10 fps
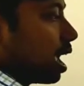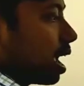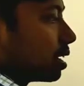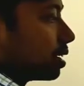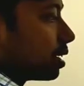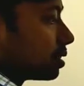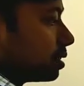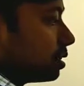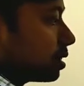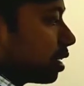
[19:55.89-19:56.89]
and
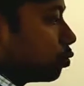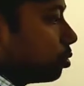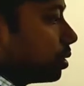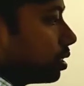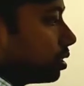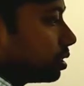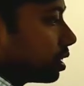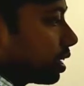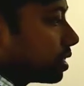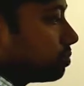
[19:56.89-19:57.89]
c star will be
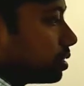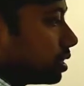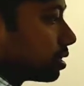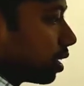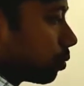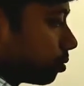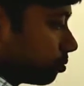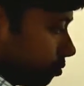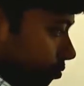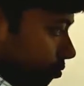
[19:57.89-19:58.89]
written as v star.
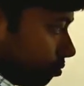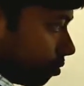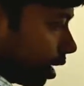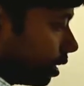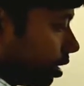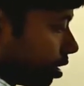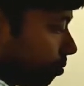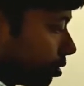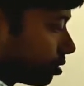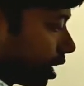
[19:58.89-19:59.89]
Why?
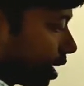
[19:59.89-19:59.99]
Because